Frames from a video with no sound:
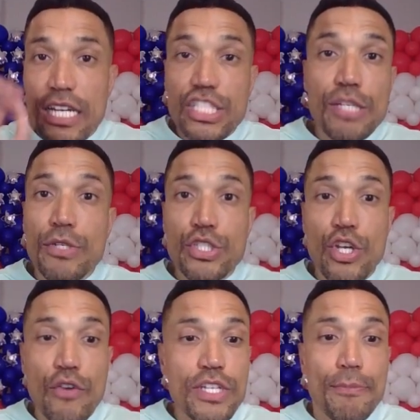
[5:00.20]
customer
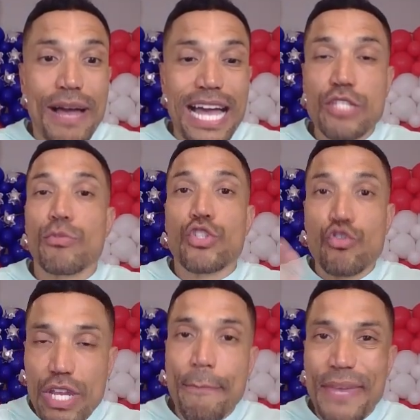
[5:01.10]
service possible.
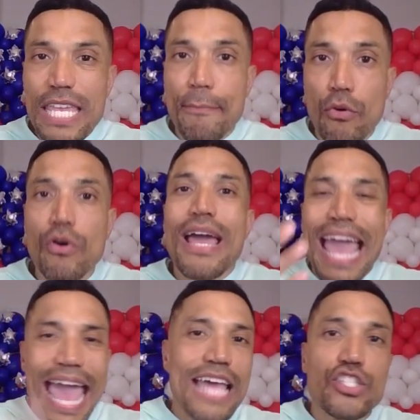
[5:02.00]
Treat people
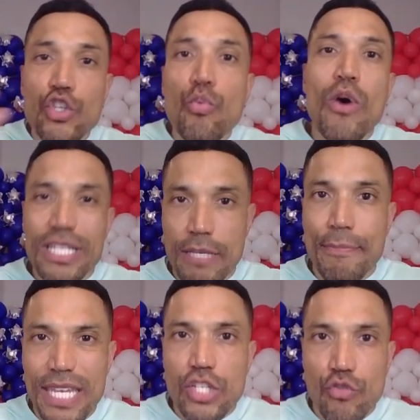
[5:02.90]
as you want to
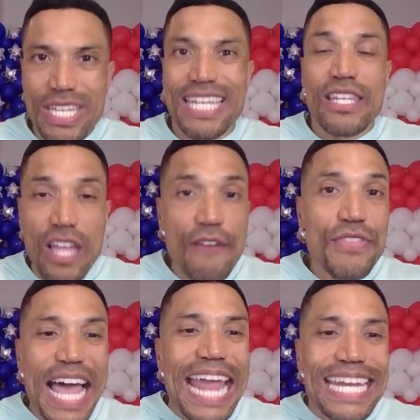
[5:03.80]
be treated. Love
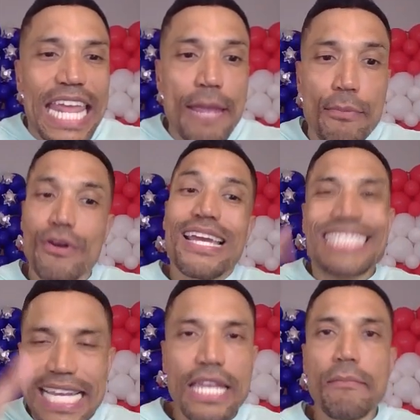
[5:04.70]
thy neighbor.
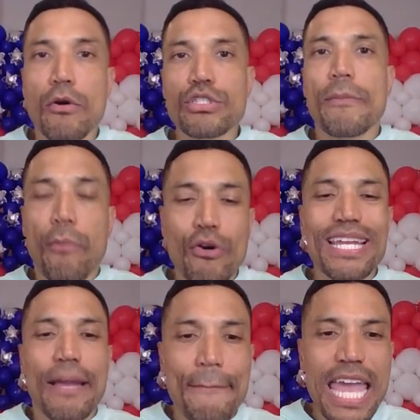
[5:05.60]
Second most
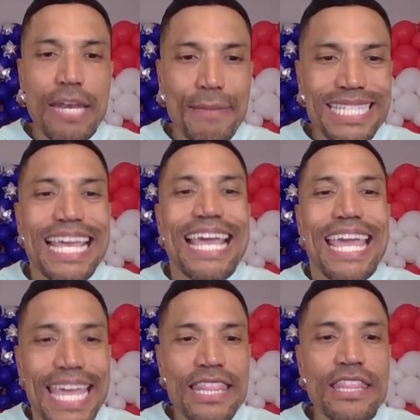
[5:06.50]
important commandment
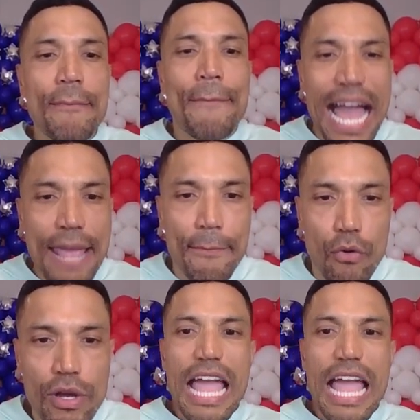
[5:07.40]
in the Bible.